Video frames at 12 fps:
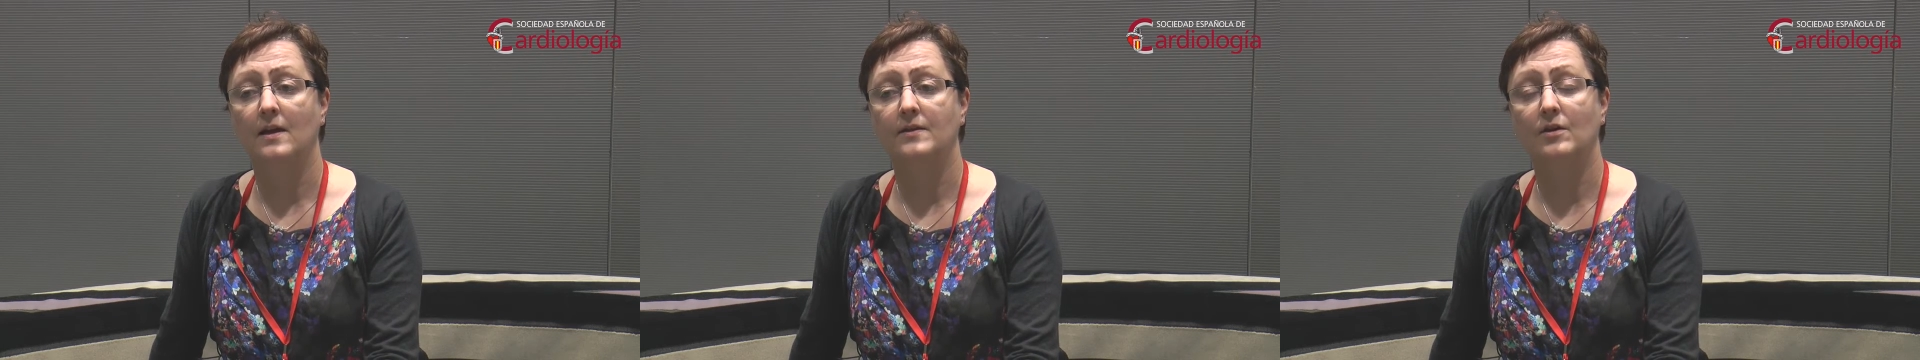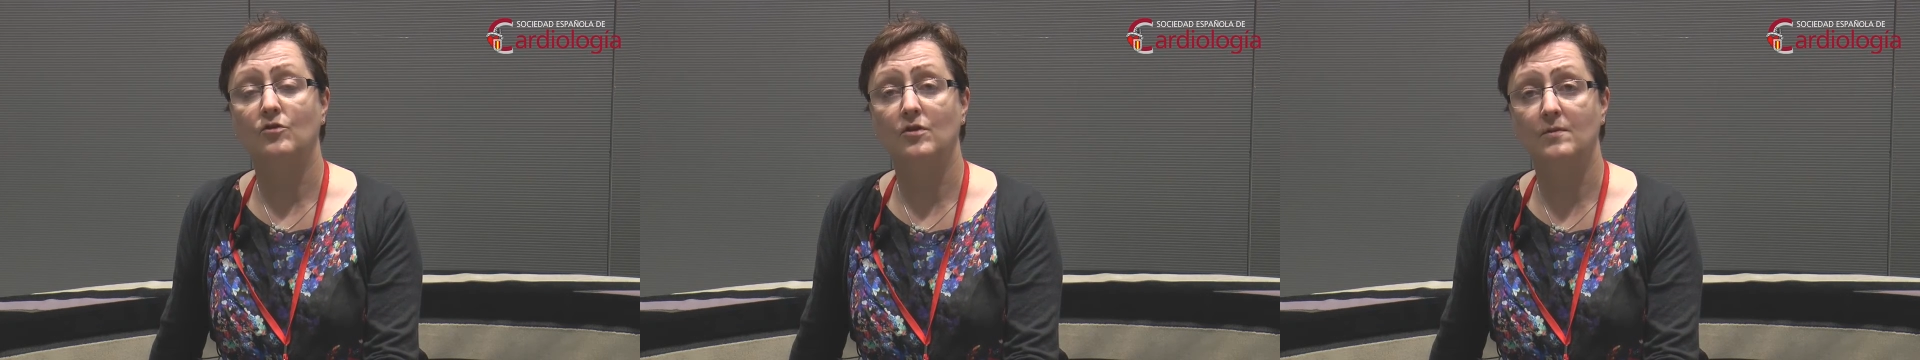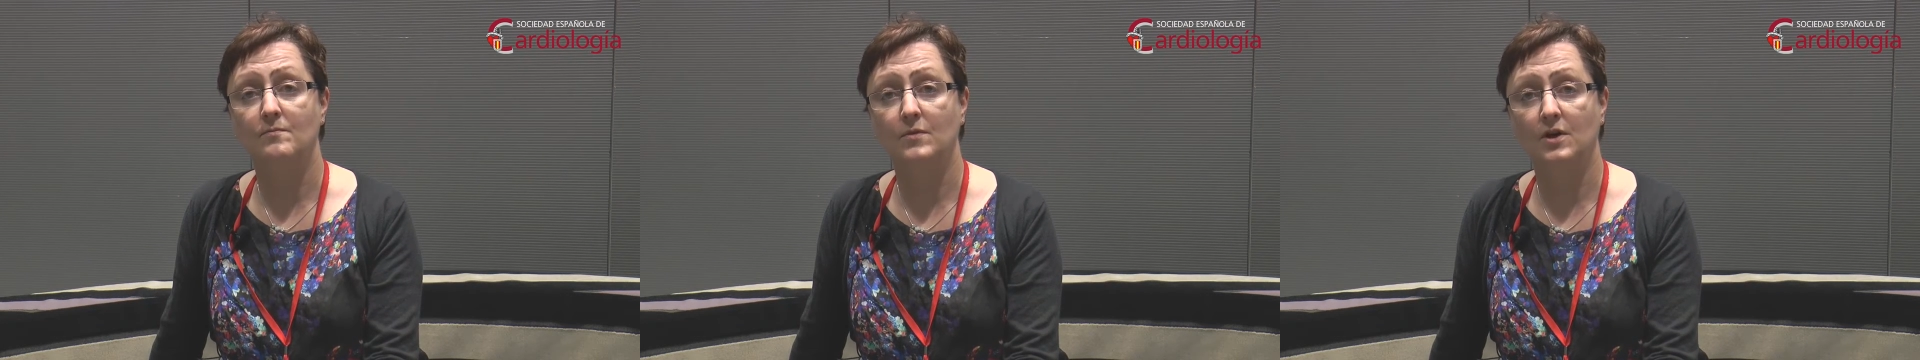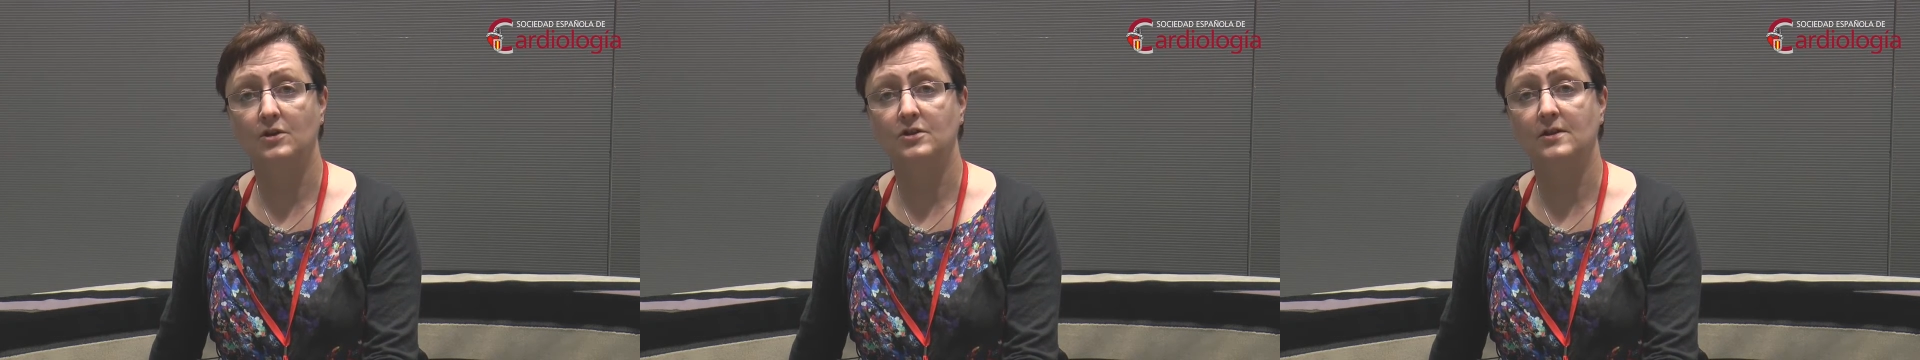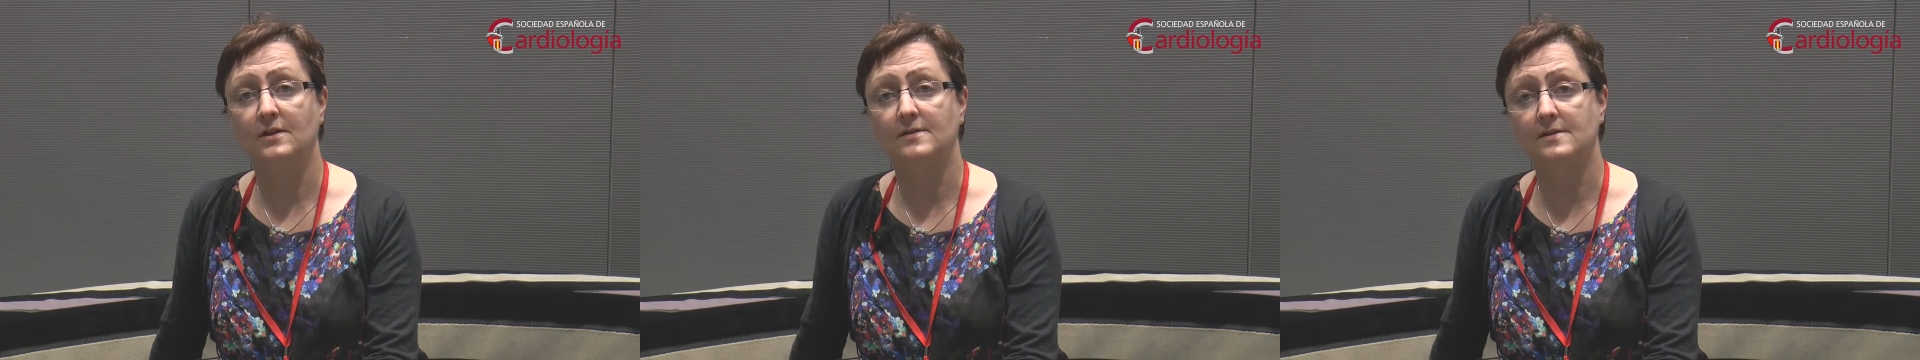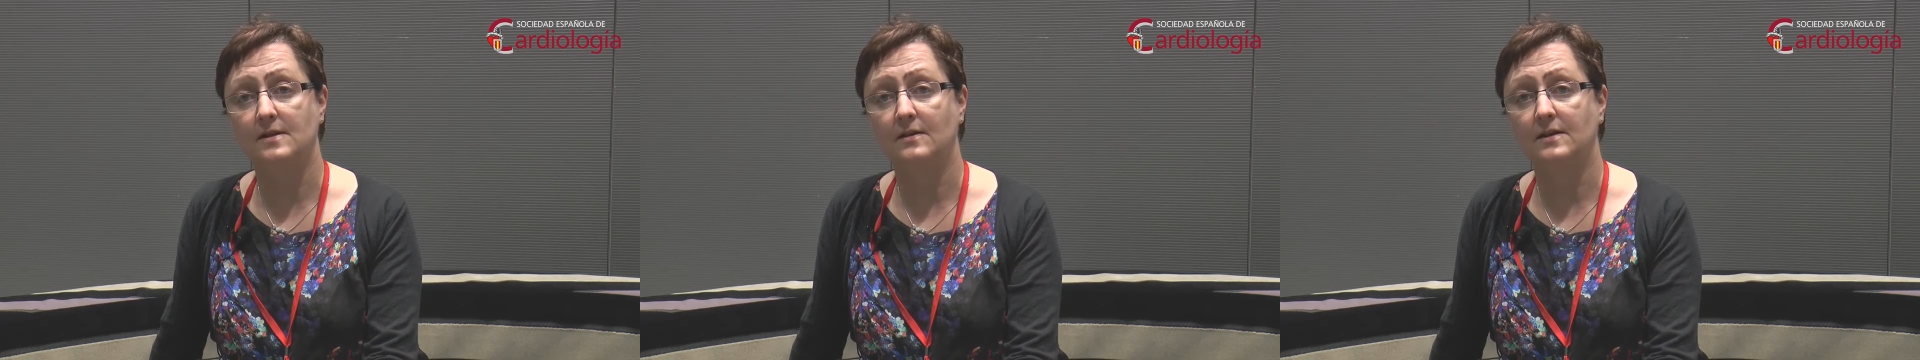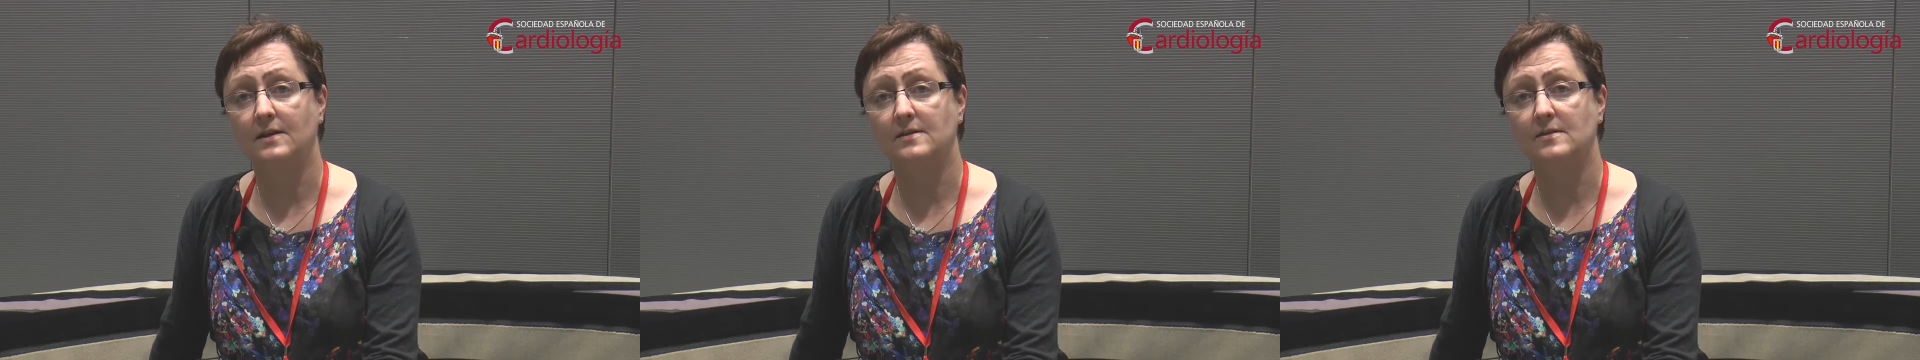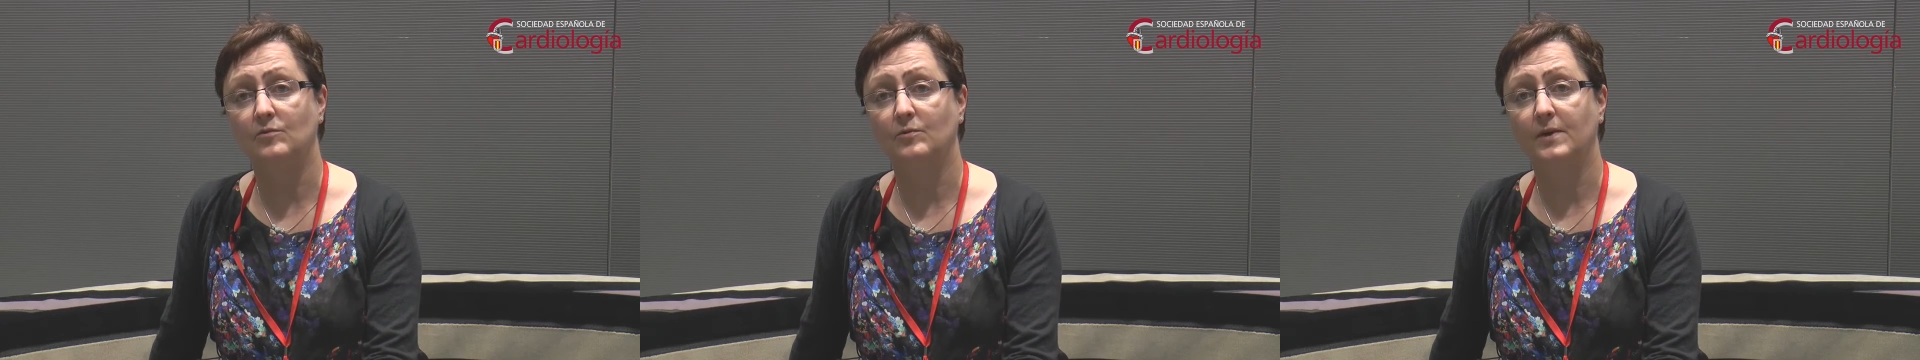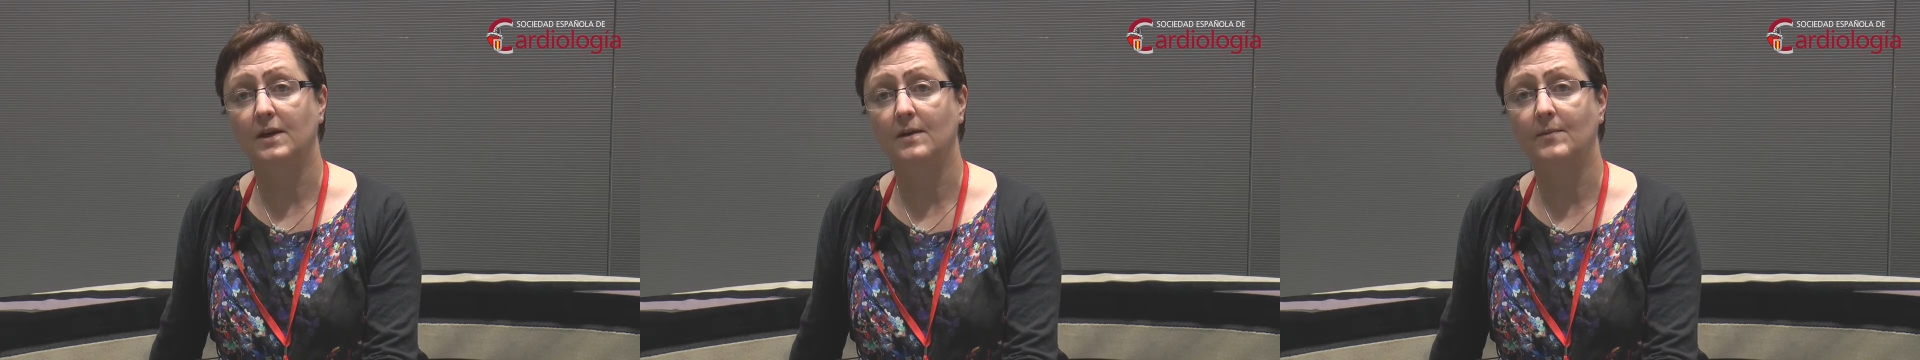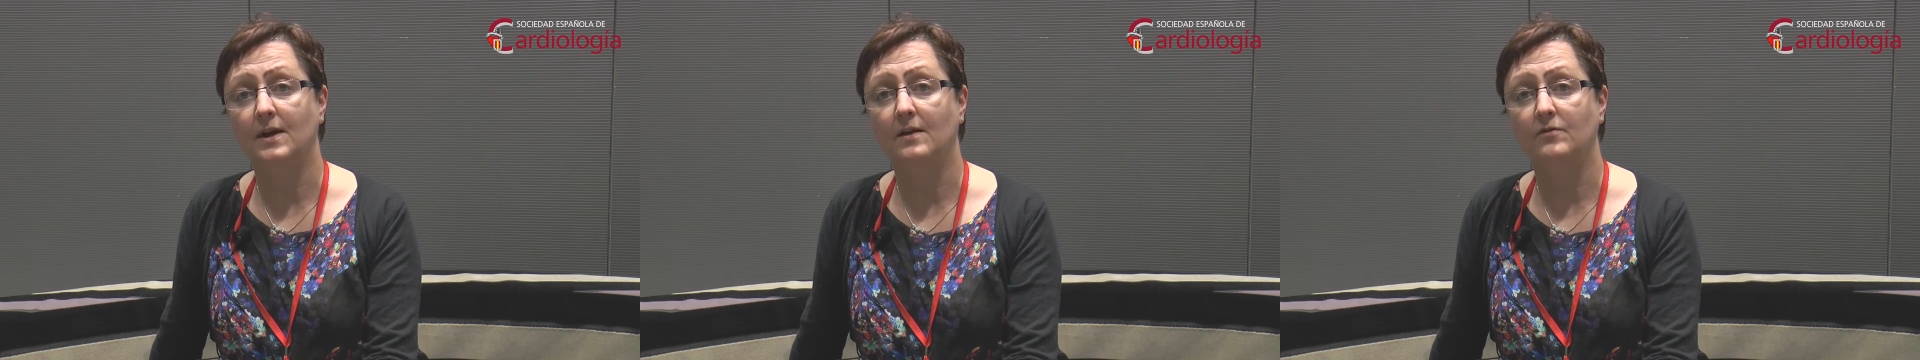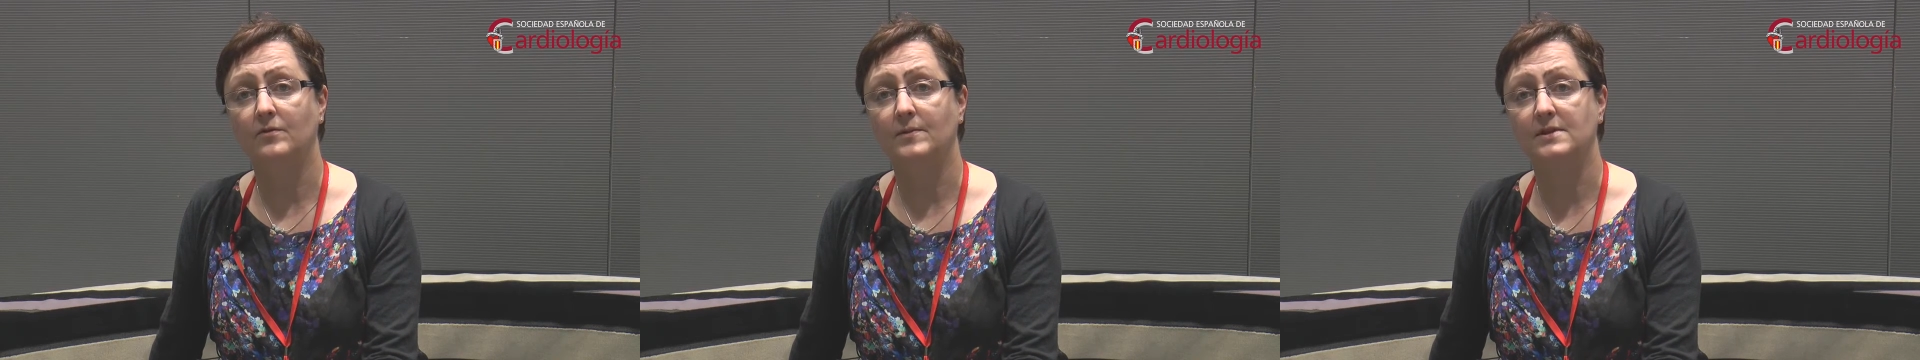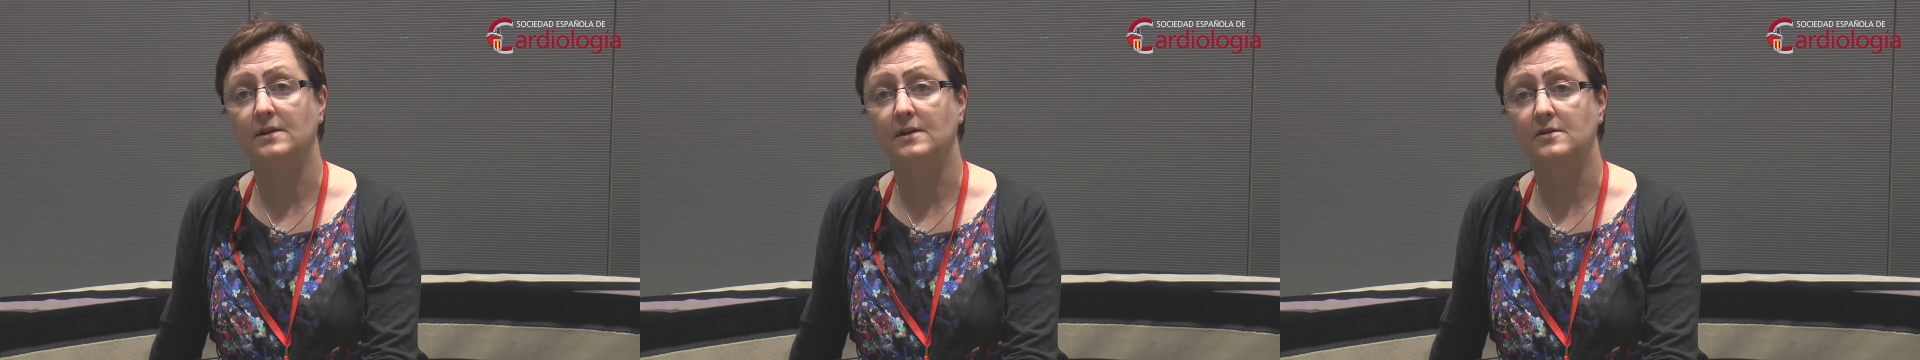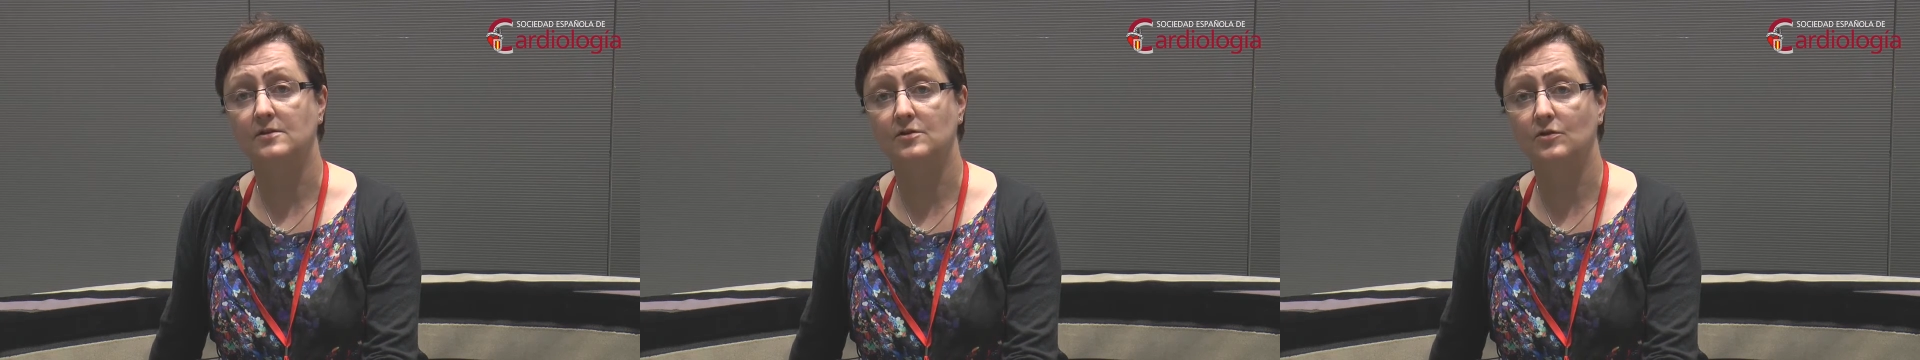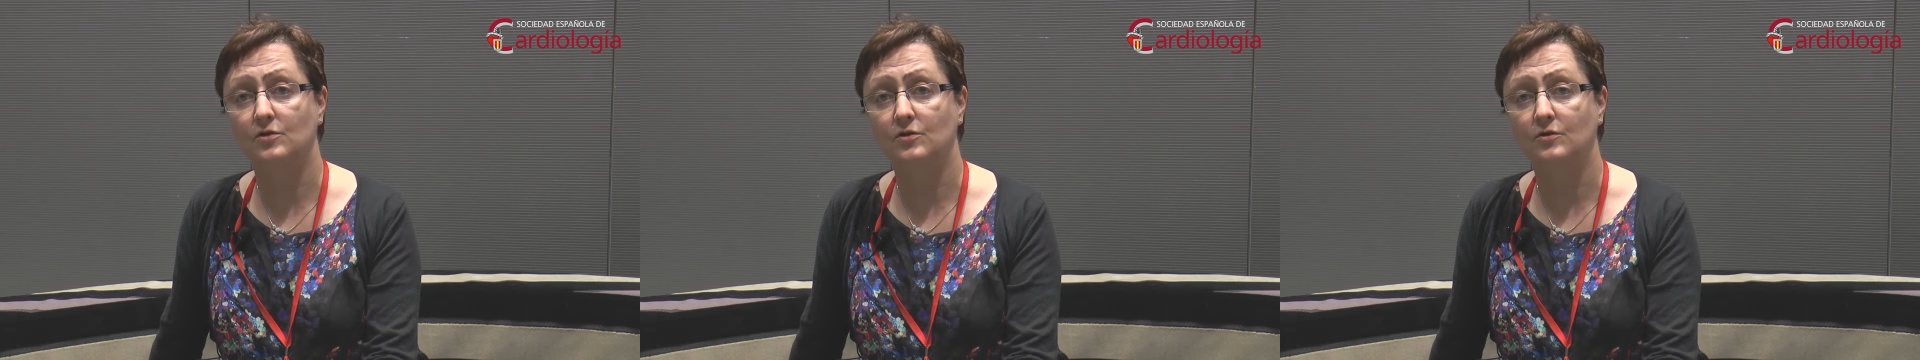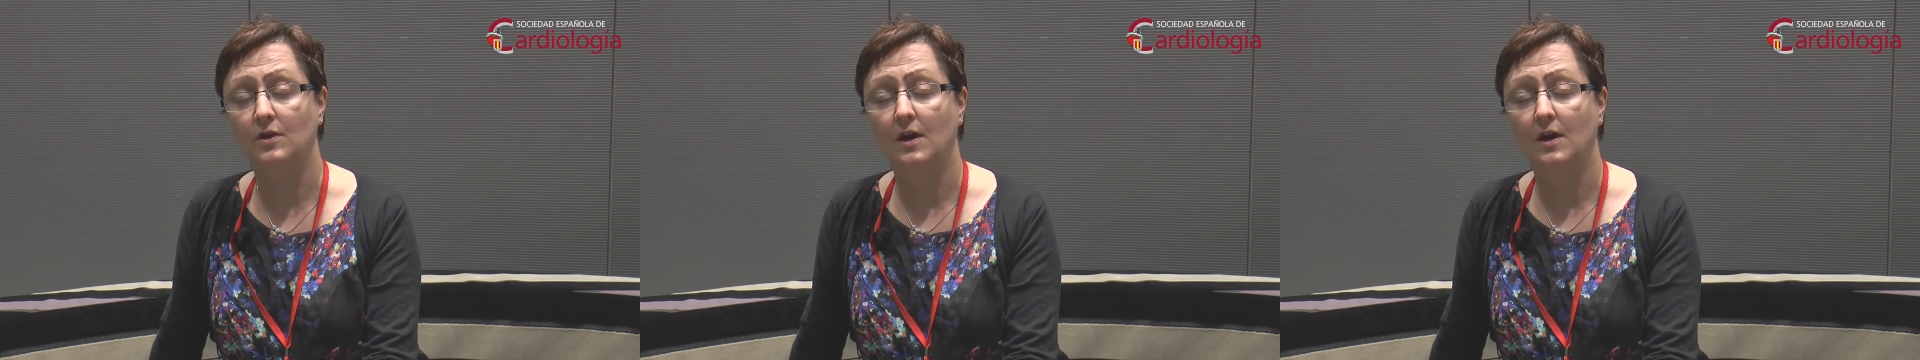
There are emerging studies that will be coming out from Italy soon